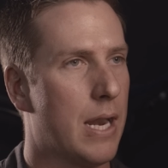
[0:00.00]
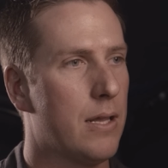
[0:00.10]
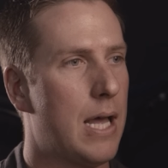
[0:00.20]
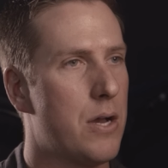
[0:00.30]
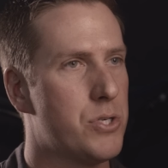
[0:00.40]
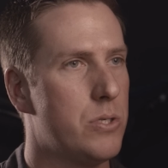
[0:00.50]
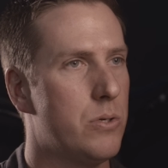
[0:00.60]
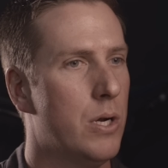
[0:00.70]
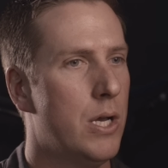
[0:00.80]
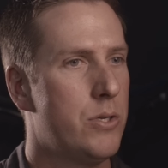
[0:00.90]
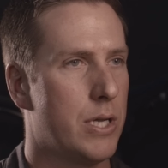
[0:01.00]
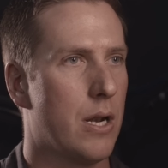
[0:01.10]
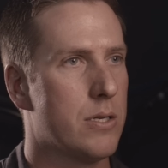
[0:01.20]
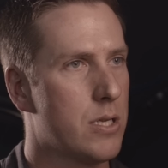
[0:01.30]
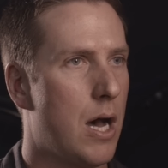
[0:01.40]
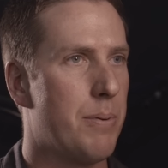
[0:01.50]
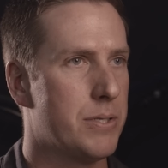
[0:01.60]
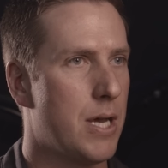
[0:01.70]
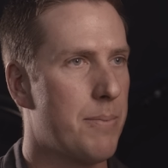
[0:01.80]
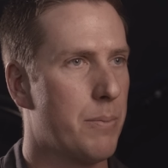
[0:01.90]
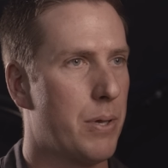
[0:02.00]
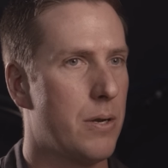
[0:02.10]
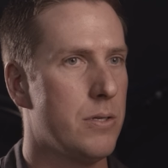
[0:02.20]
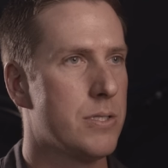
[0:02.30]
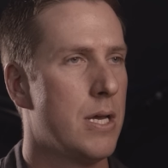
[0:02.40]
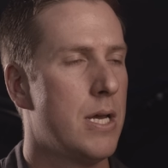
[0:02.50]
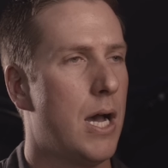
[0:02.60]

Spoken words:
That allows you to get up on top of the pedals.